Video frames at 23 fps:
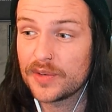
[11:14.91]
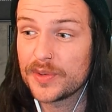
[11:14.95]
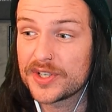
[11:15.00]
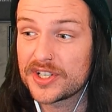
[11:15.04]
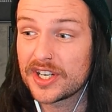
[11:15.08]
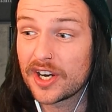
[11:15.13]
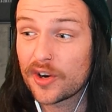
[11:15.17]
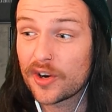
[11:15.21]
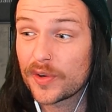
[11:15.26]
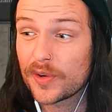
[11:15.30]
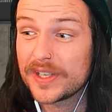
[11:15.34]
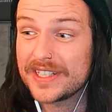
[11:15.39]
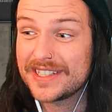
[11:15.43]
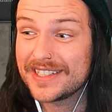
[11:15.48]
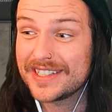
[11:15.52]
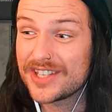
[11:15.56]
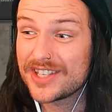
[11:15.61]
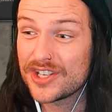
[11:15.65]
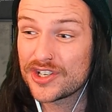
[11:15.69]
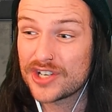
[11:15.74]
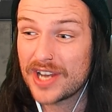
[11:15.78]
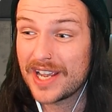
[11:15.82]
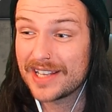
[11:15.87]
which increases
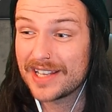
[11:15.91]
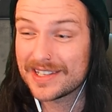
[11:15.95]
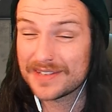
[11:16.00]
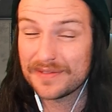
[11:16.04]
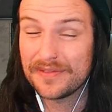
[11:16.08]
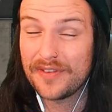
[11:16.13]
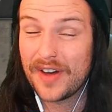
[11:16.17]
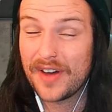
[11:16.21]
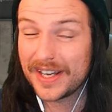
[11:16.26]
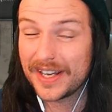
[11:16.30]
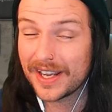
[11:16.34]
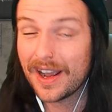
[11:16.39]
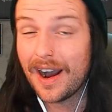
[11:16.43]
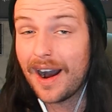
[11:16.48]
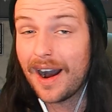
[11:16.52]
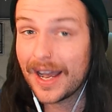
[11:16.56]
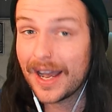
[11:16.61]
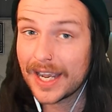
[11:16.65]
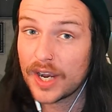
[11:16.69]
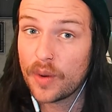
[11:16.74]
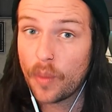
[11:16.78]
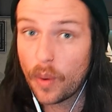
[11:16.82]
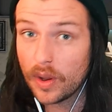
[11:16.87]
the chance of finding
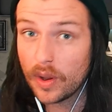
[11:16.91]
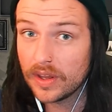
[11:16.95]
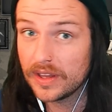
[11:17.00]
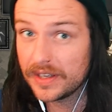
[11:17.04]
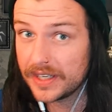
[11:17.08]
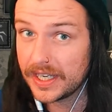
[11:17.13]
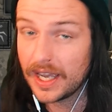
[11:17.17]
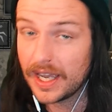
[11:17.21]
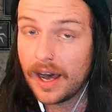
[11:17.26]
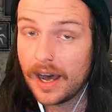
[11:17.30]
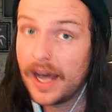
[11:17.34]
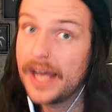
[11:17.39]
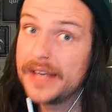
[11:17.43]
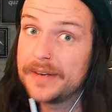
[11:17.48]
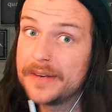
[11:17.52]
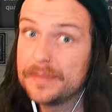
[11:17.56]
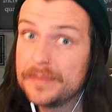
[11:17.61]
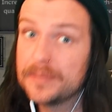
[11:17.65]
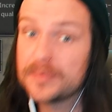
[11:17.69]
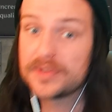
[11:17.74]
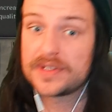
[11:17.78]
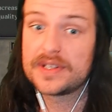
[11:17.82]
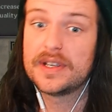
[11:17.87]
high quality items.